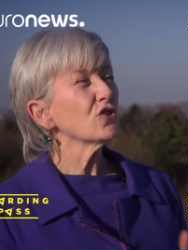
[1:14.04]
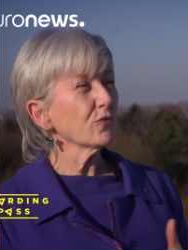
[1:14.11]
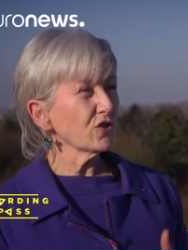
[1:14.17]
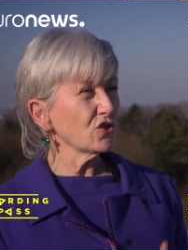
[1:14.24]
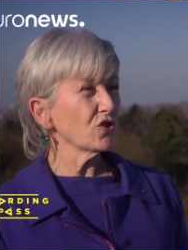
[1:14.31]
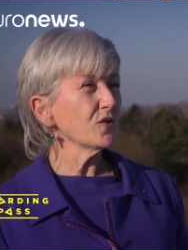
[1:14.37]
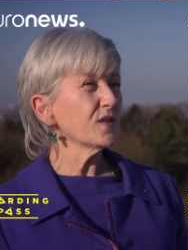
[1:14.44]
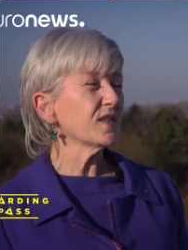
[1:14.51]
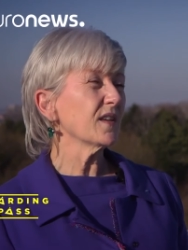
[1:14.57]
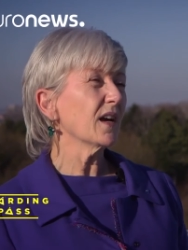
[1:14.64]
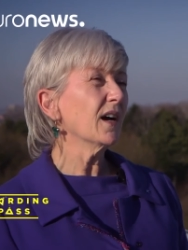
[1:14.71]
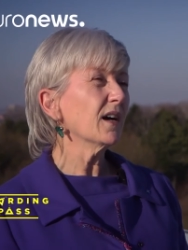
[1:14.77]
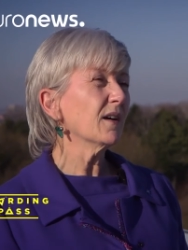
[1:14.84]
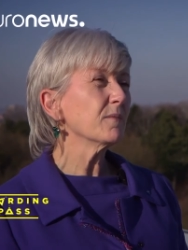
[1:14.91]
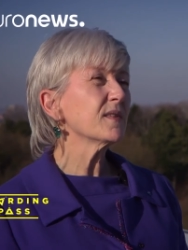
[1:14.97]
to reduce
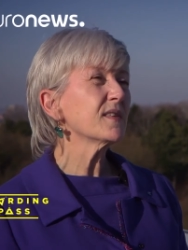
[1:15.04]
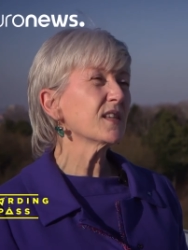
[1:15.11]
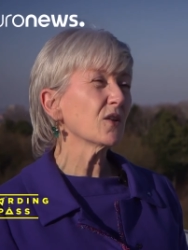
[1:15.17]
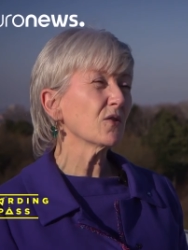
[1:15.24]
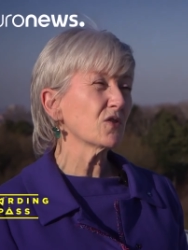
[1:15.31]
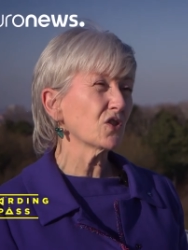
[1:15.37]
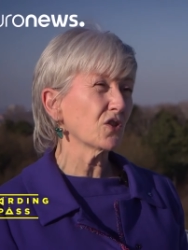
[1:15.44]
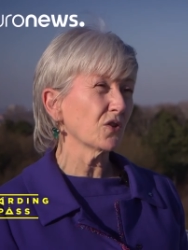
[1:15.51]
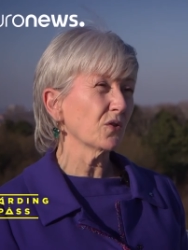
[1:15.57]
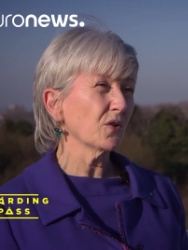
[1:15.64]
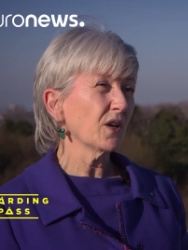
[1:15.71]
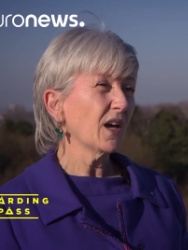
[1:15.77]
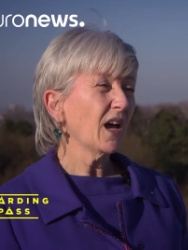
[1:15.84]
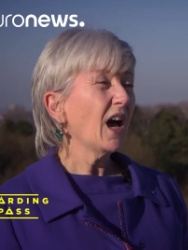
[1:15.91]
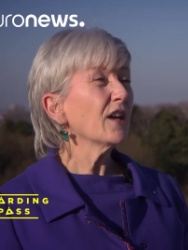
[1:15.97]
um,
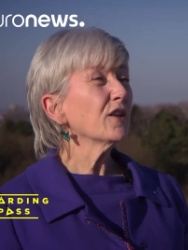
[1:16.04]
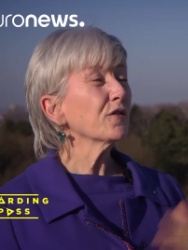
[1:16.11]
CO2.